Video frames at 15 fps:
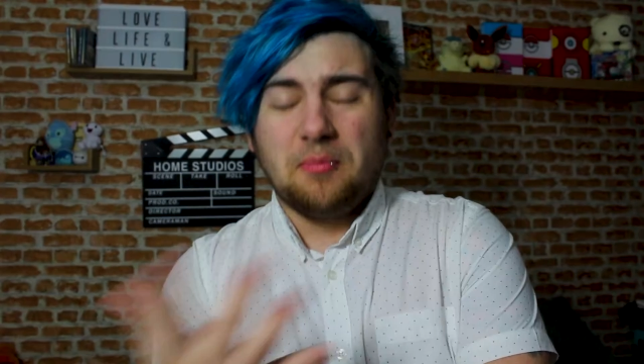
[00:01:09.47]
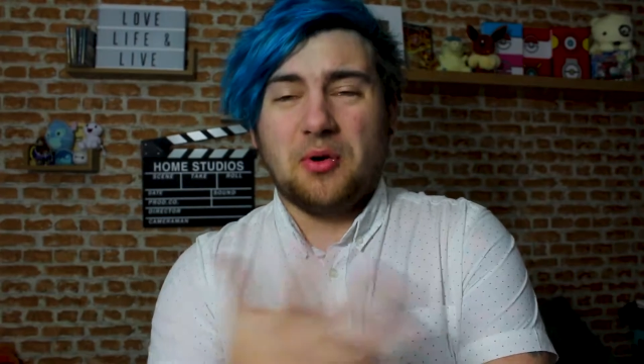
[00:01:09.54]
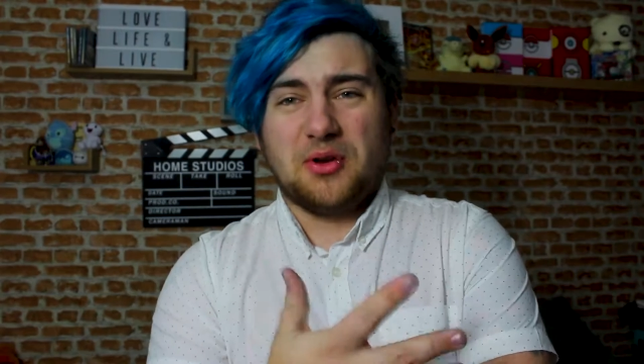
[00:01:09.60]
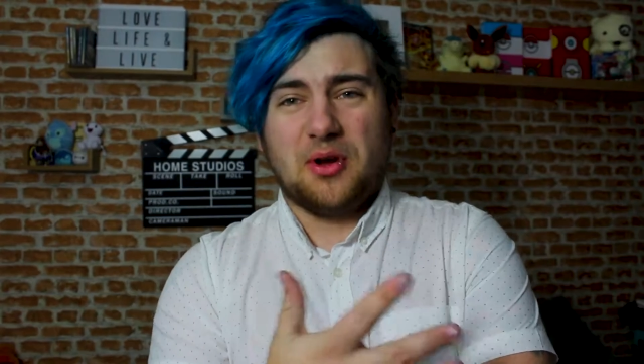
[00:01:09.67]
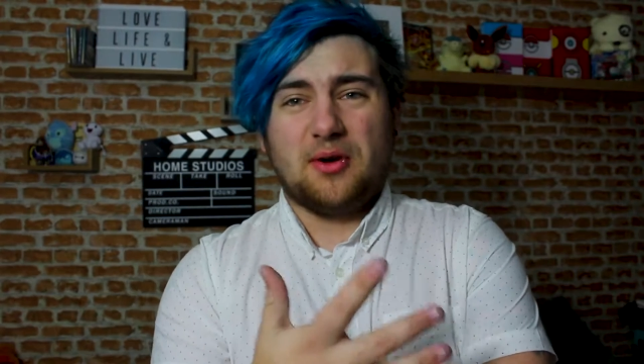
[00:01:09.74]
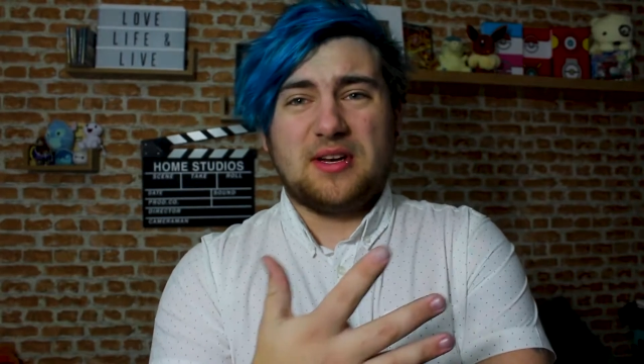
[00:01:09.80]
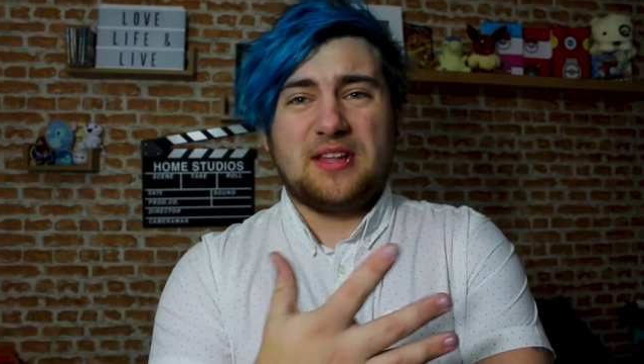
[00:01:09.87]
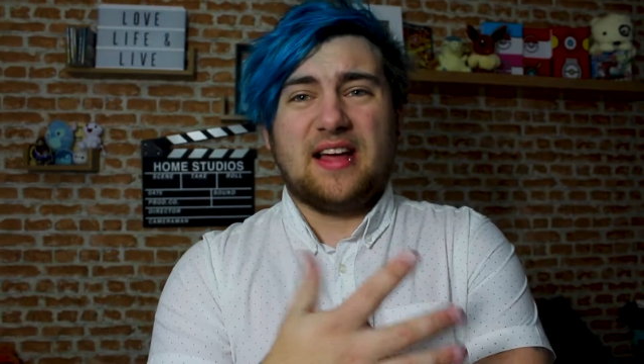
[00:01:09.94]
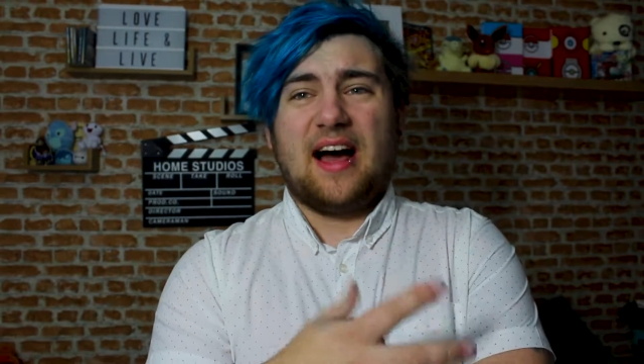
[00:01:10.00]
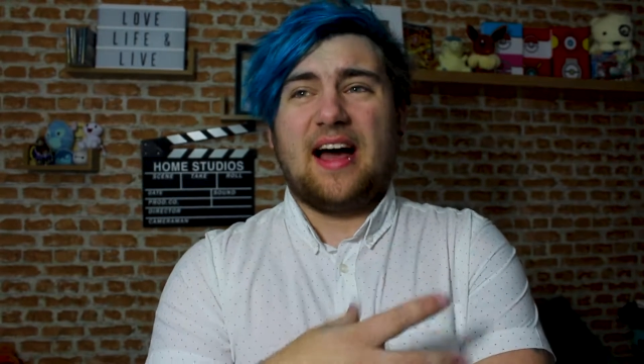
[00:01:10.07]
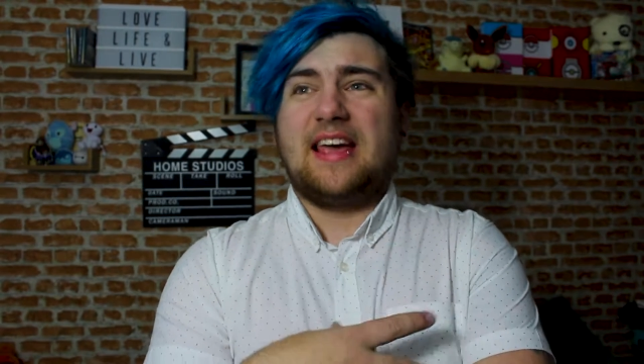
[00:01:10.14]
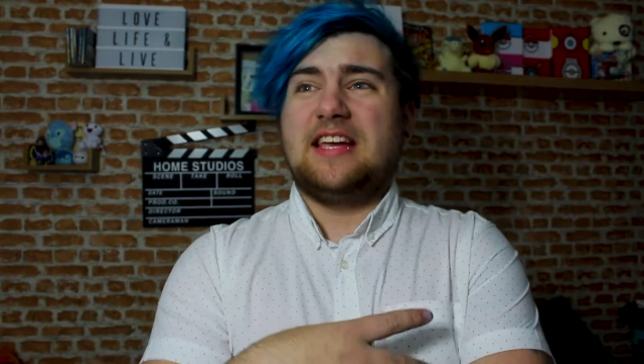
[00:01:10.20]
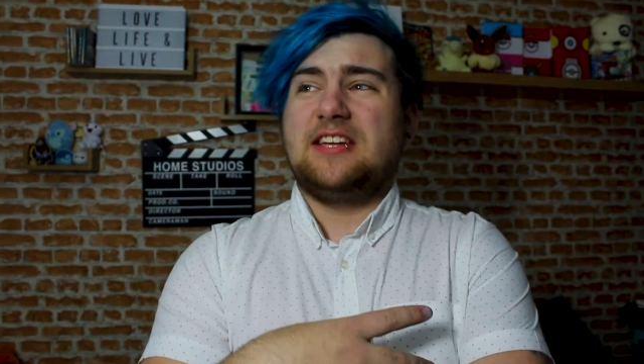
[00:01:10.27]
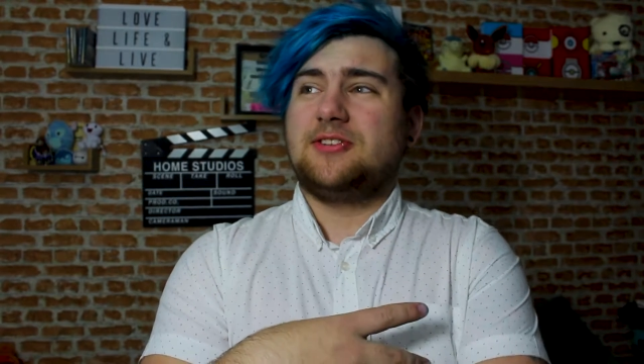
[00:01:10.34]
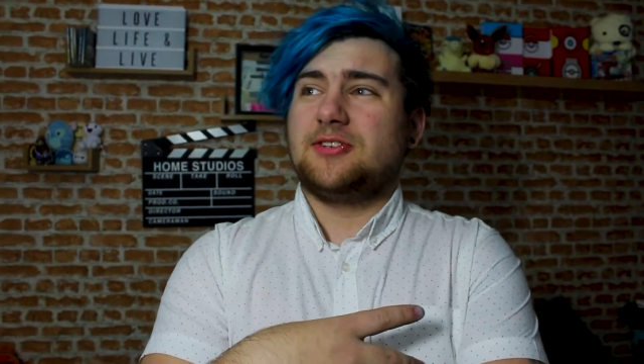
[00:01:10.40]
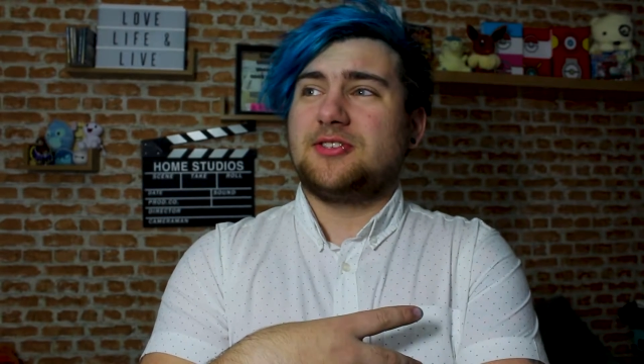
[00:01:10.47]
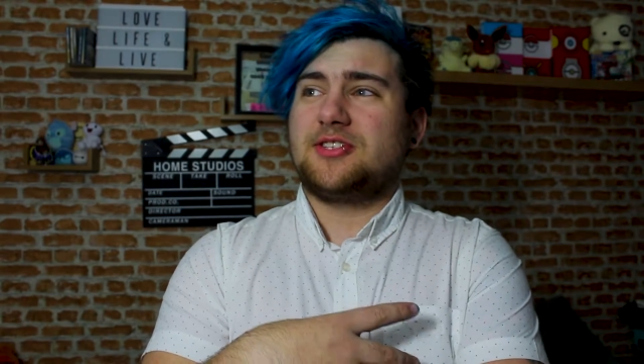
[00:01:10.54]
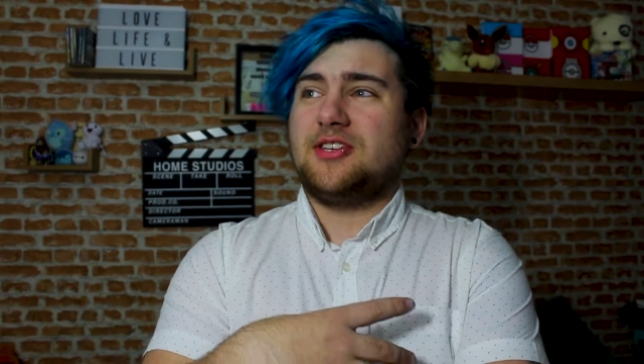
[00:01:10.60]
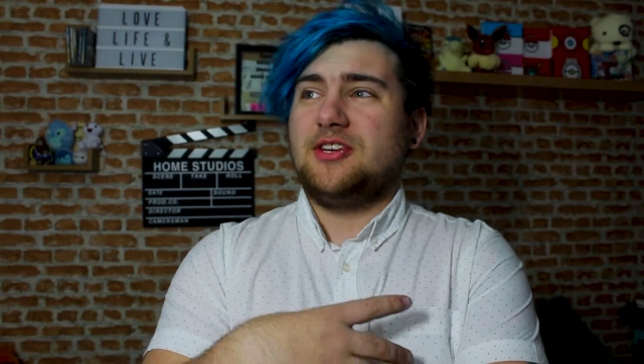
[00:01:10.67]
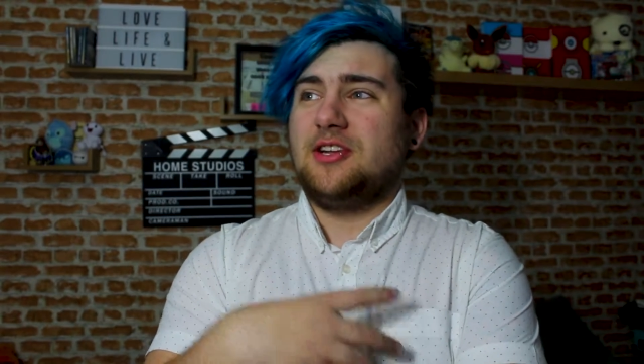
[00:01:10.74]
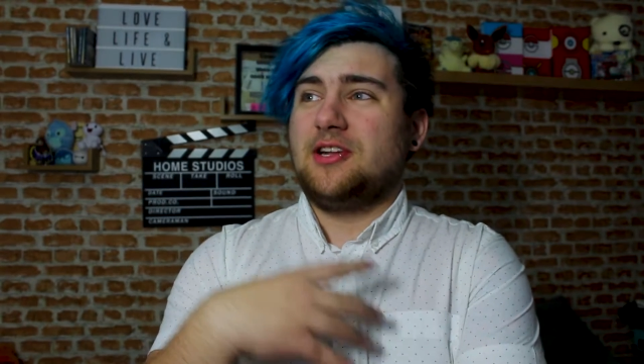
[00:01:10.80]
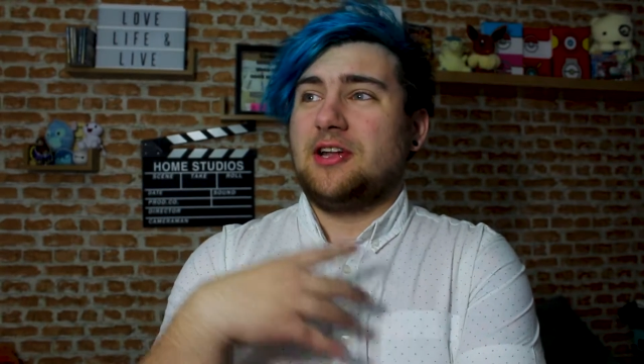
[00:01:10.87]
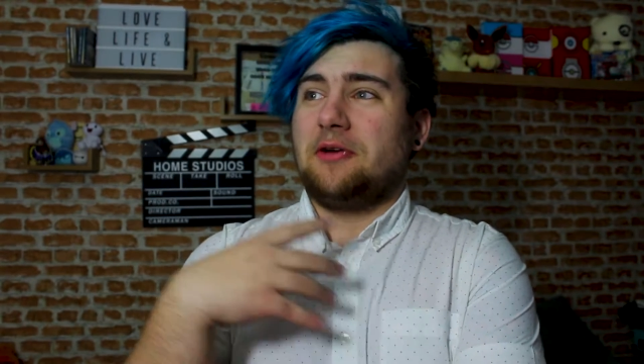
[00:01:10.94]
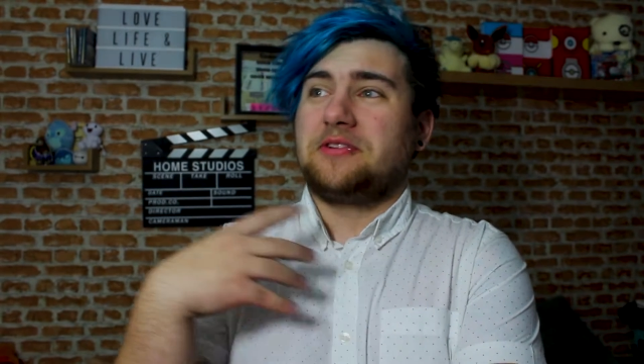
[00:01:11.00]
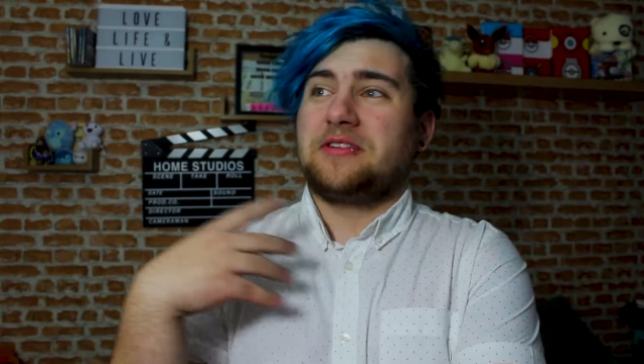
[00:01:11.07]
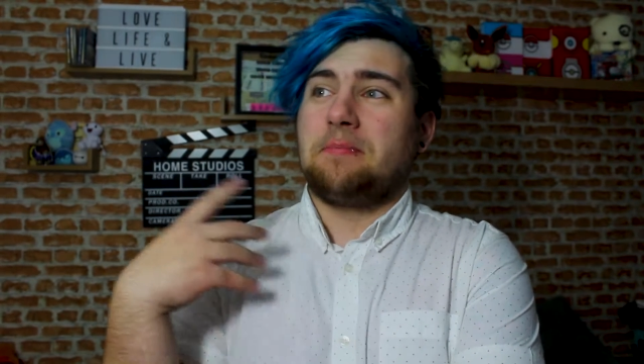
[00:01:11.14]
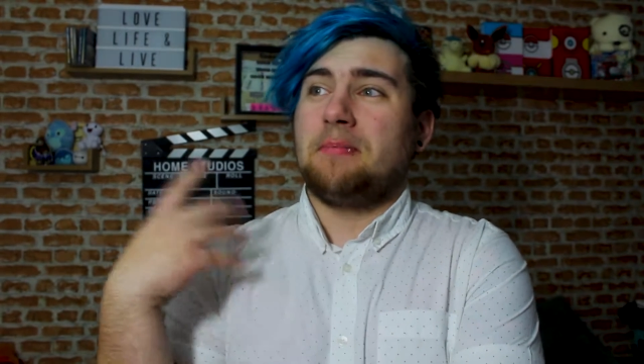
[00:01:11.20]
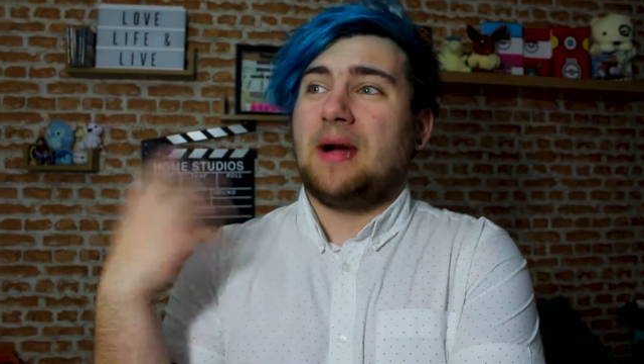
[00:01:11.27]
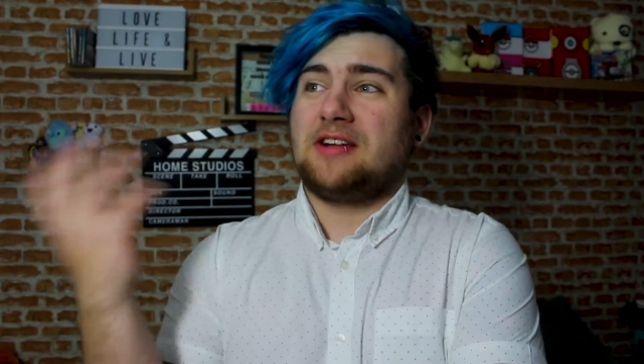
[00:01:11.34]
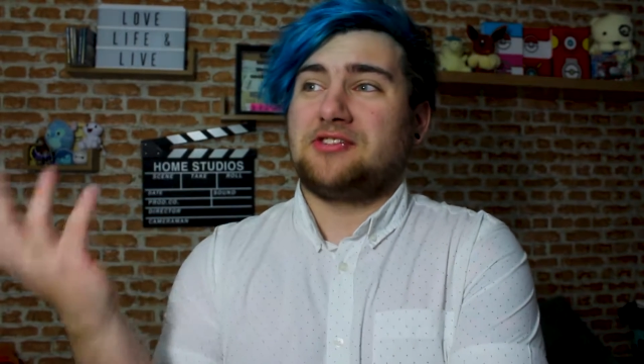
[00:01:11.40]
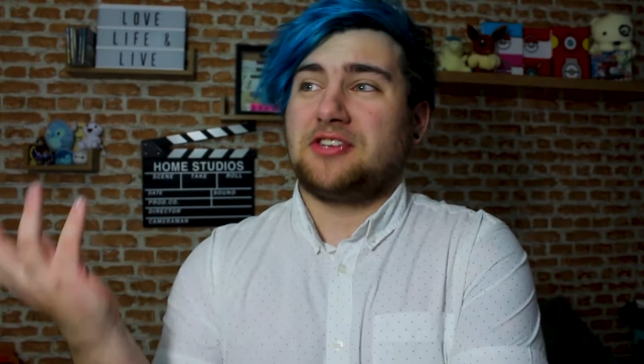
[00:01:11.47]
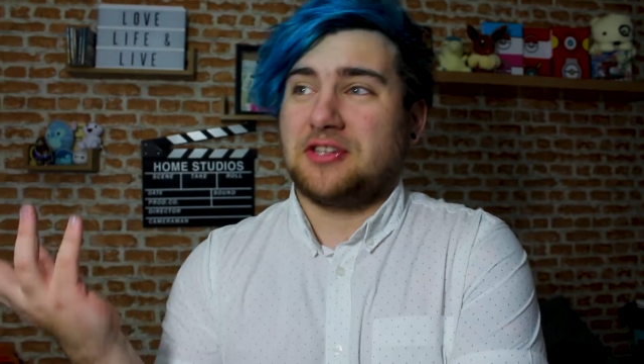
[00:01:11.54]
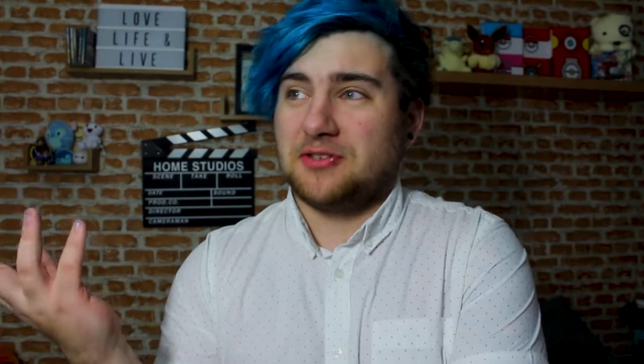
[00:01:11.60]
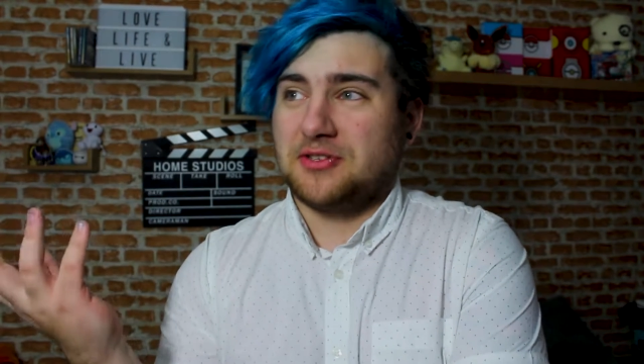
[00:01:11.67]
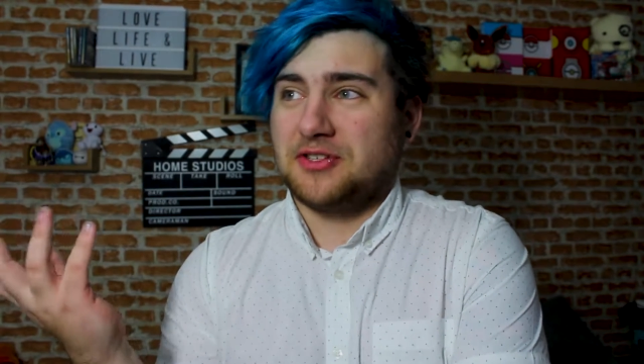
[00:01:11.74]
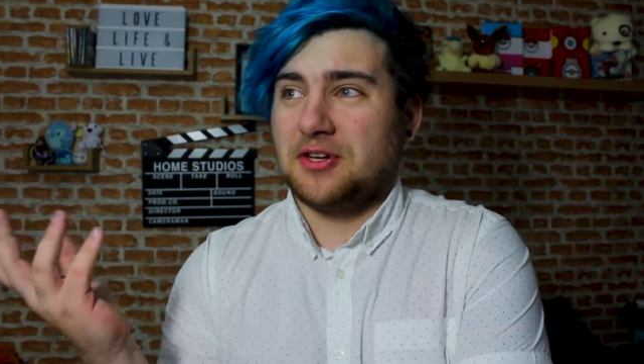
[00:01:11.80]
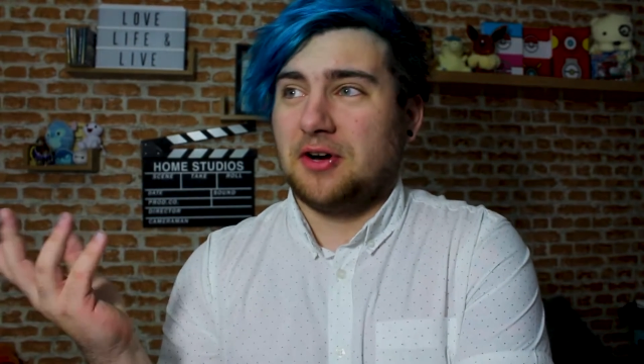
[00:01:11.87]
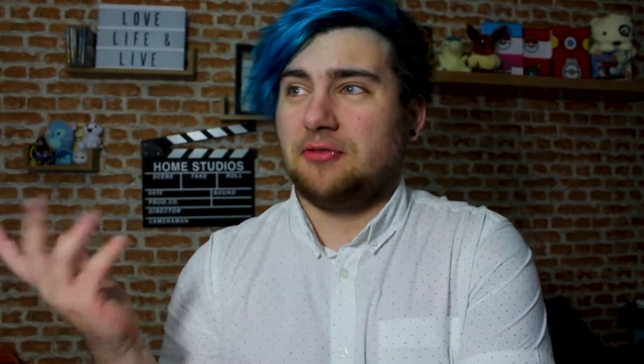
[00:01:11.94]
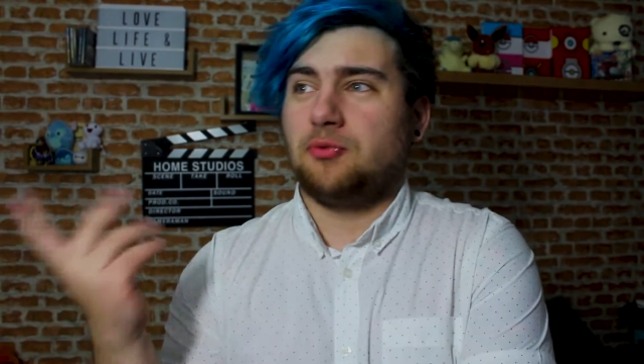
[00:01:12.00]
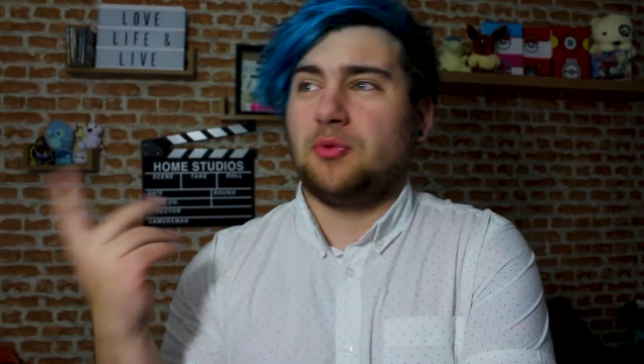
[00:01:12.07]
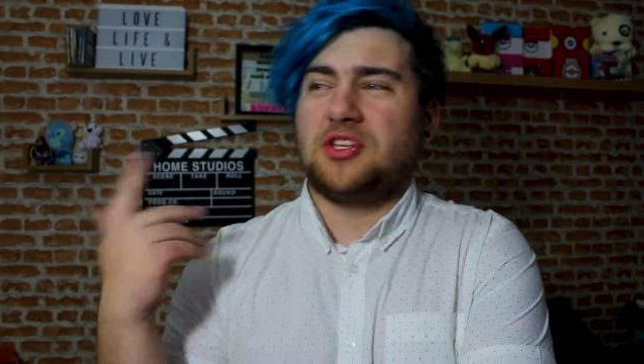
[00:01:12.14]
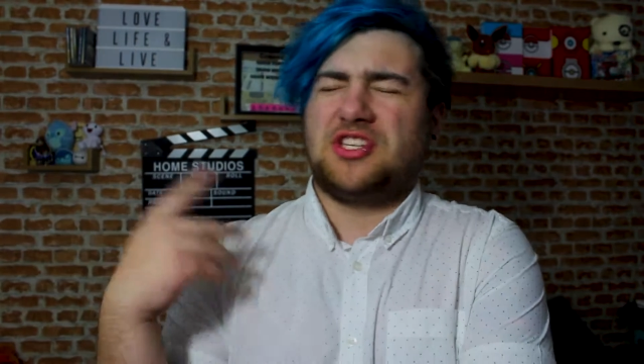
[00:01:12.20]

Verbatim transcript: But not only that, he does loads of magical stuff,